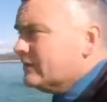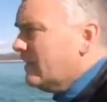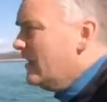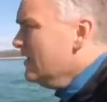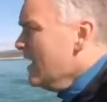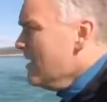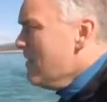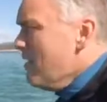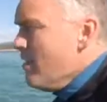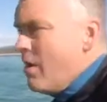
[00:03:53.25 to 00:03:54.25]
So
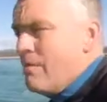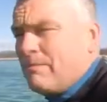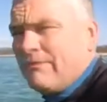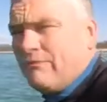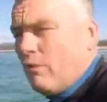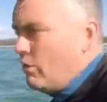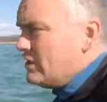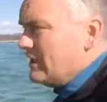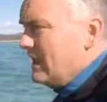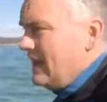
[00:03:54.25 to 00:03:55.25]
before
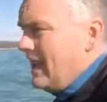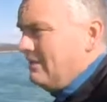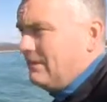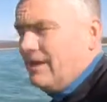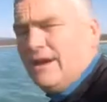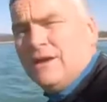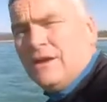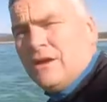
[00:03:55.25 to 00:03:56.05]
you get out there,